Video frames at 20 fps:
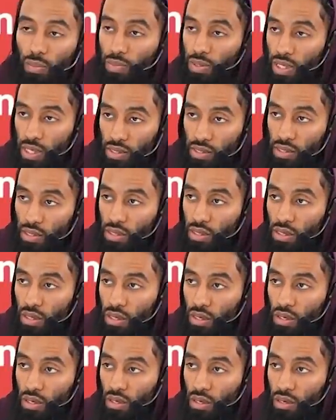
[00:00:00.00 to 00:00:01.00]
up in this.
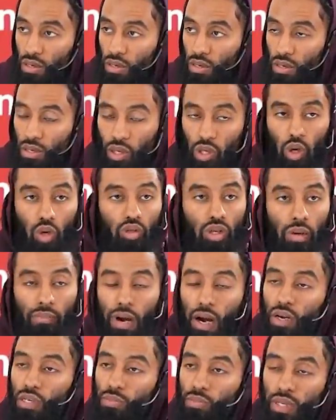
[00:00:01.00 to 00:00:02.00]
You go to a
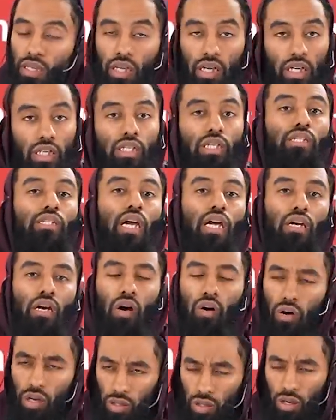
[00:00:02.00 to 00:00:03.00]
marriage meeting and she's saying,
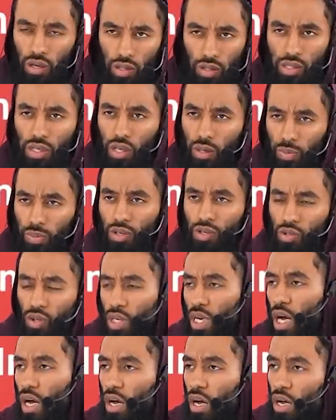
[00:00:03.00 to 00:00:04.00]
oh, are you still upon the
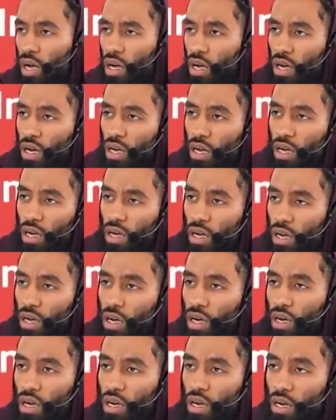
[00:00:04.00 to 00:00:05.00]
sunnah?
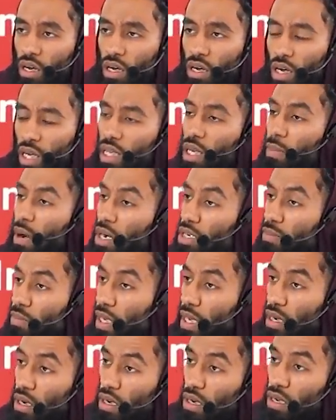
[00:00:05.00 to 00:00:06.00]
In the marriage
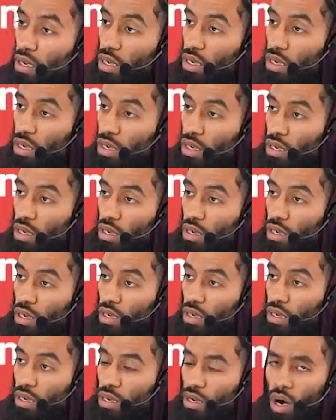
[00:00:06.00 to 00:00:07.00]
meeting.
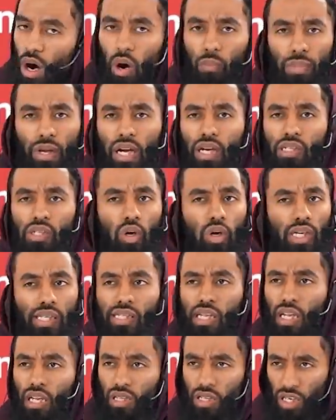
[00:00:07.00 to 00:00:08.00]
Oh, because you're
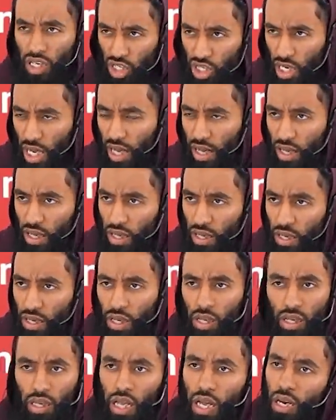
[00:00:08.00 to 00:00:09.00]
listening to this sheikh,
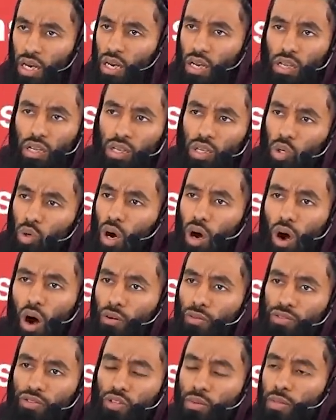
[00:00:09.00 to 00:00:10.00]
then you are
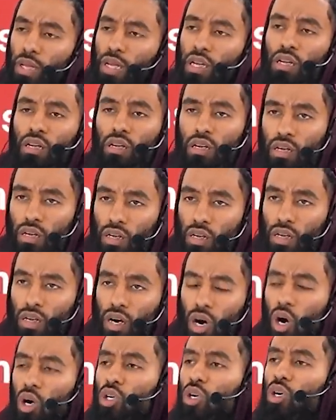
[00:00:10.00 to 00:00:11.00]
off to me,
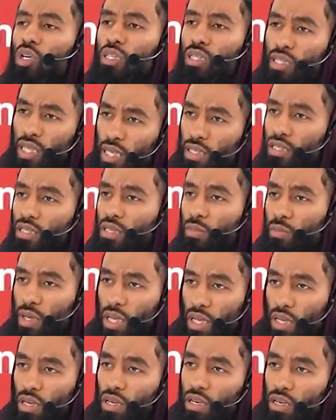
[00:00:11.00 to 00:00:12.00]
or you're dead to
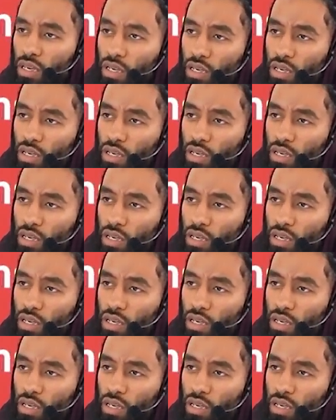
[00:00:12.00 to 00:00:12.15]
me.